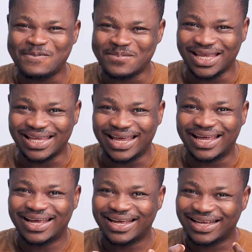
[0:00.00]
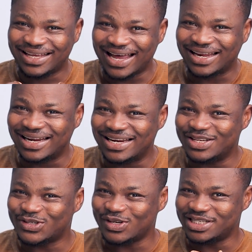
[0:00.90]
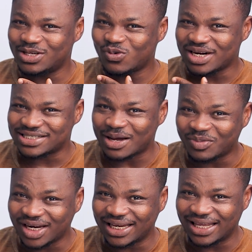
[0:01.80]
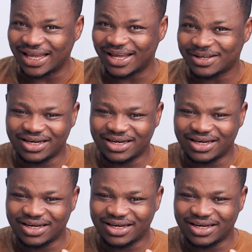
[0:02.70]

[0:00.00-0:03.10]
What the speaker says: Mekyea, Ghanani. So you see what is happening here?